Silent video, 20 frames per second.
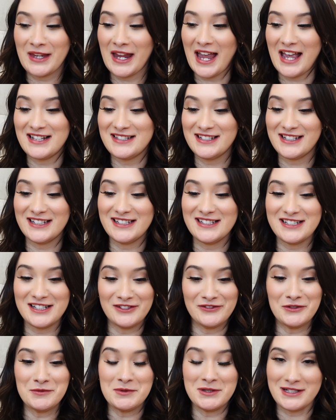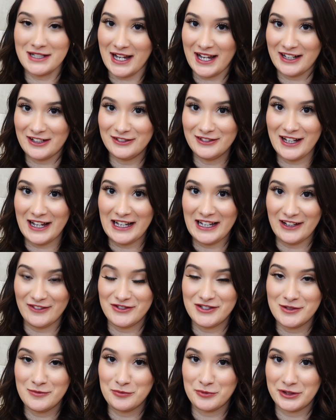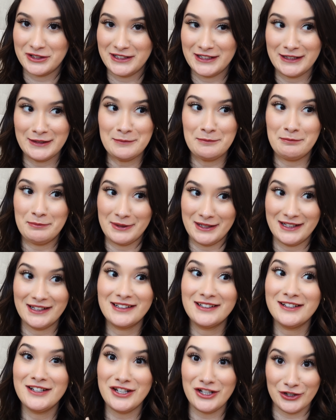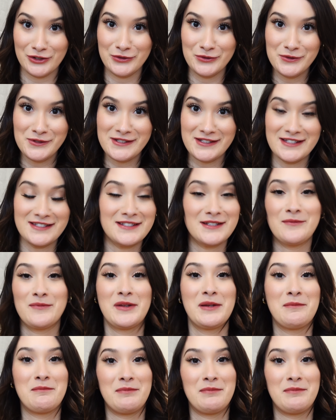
As you can tell from the title, I have some really big news and something